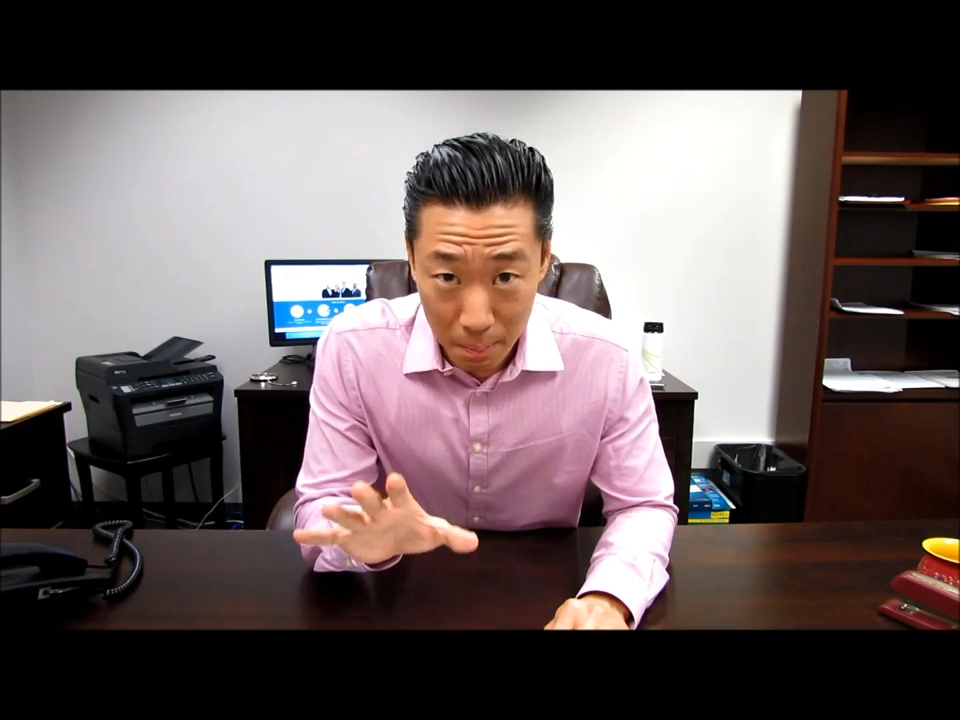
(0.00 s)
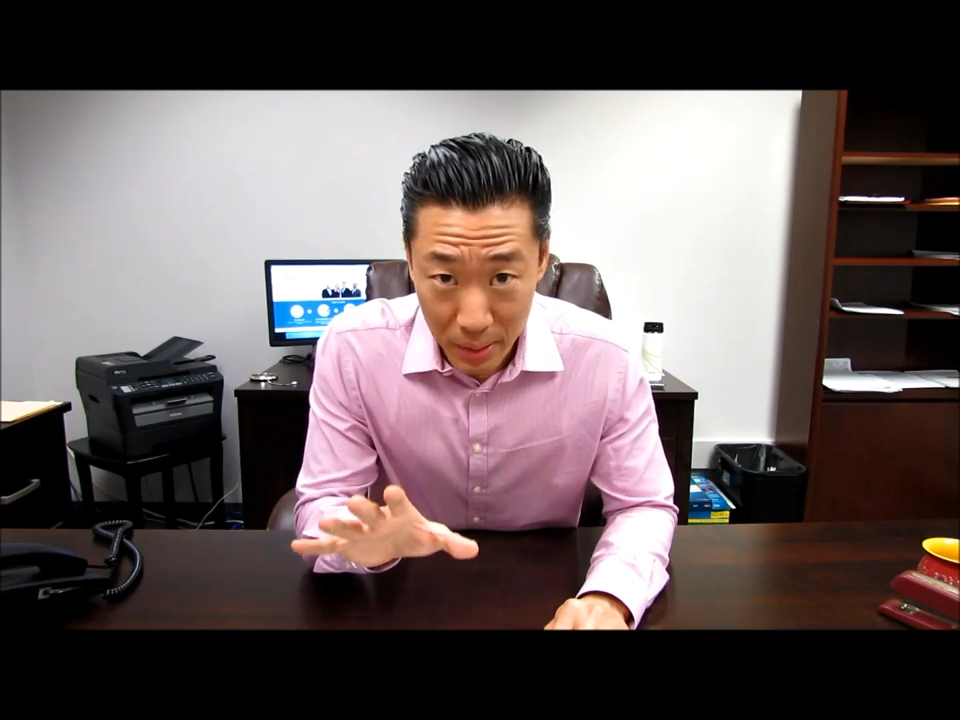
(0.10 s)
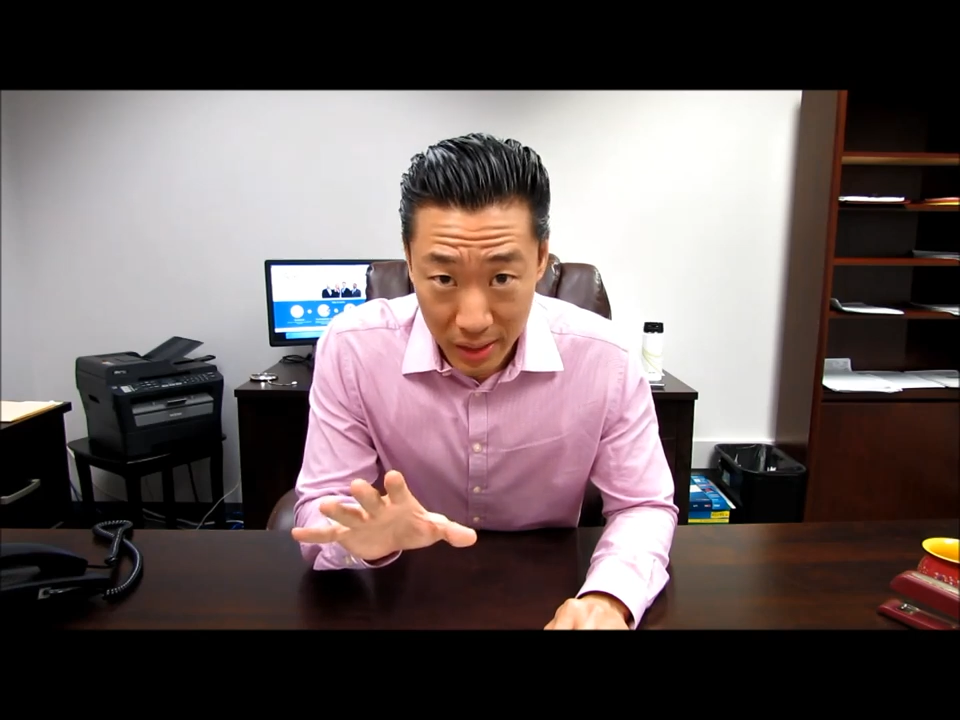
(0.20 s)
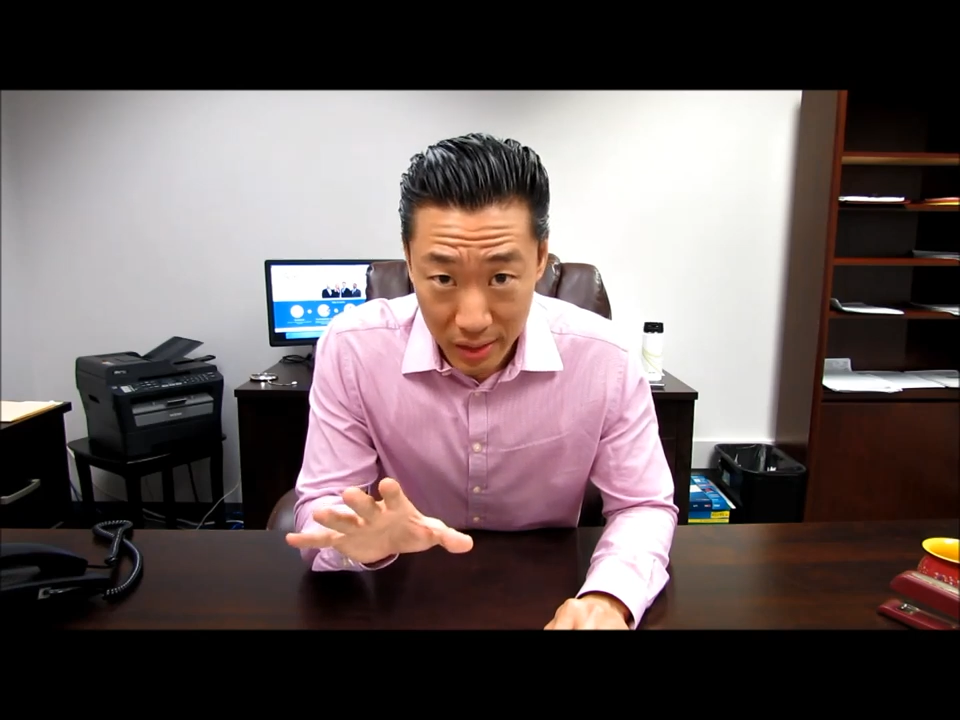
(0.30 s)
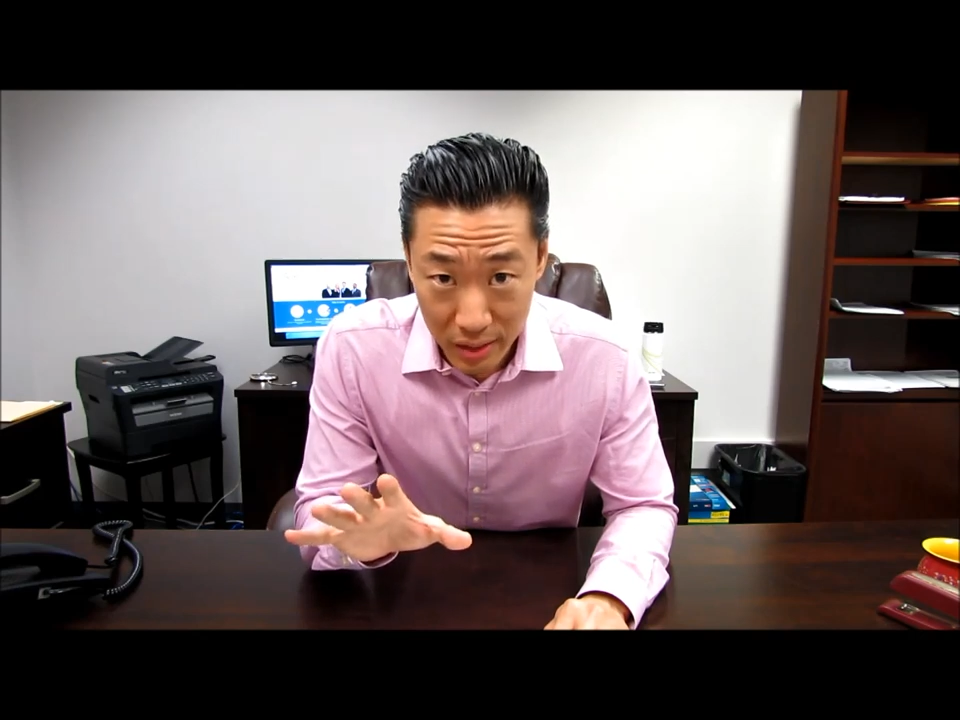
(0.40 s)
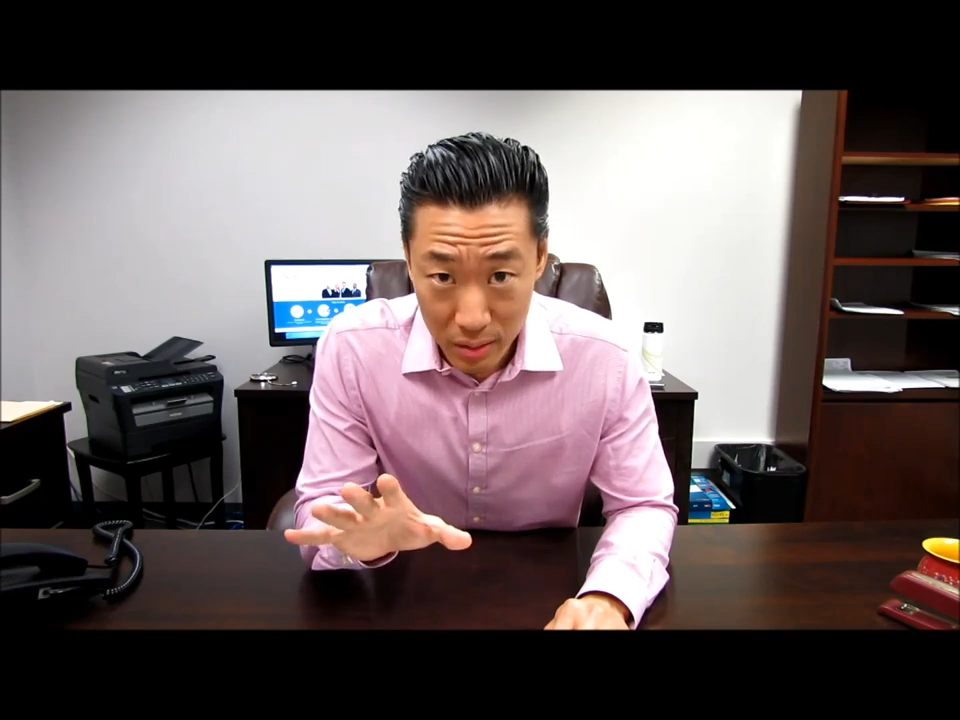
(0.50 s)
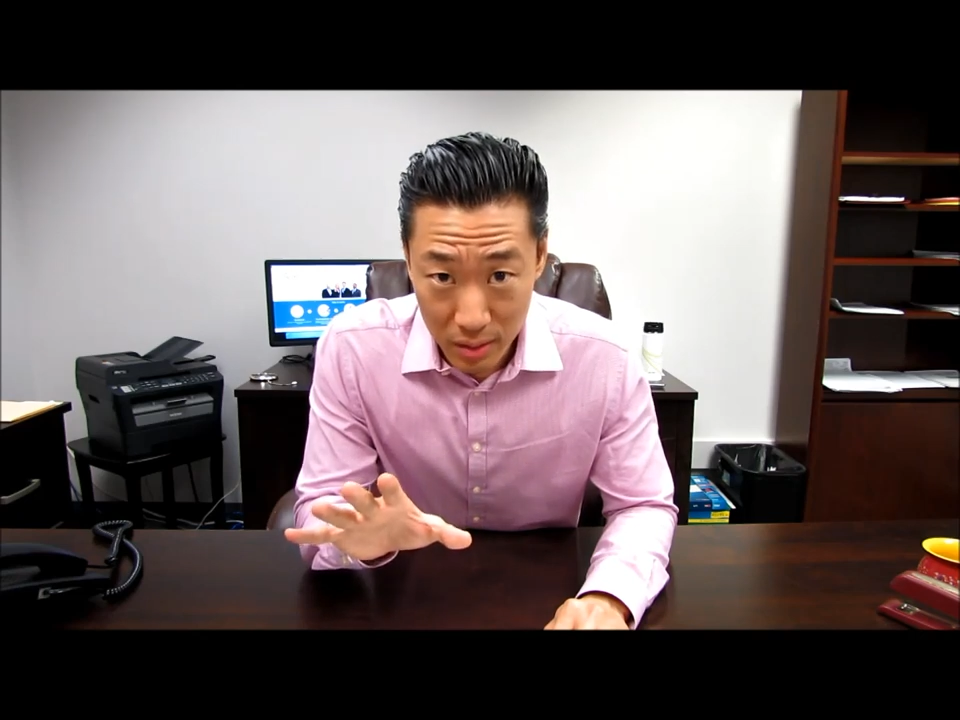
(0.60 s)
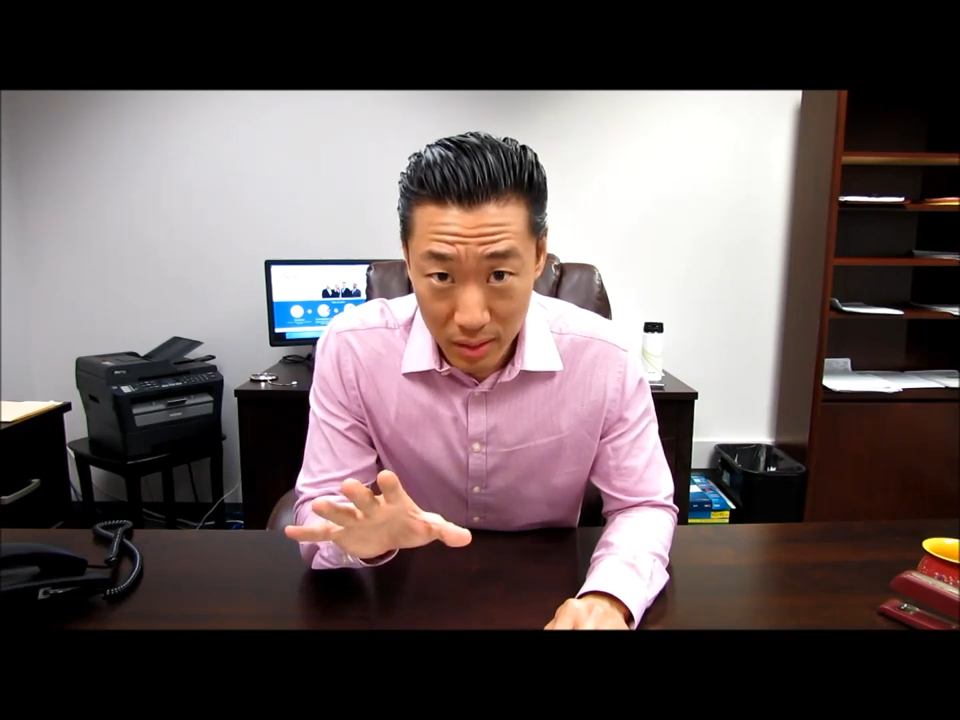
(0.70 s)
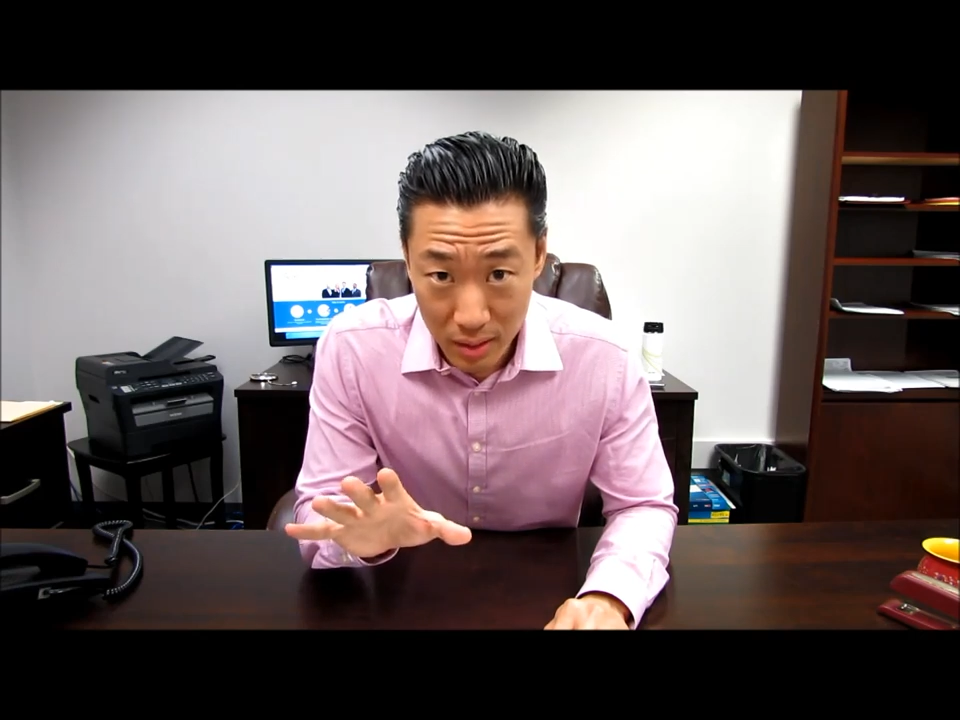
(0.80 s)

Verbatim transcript: because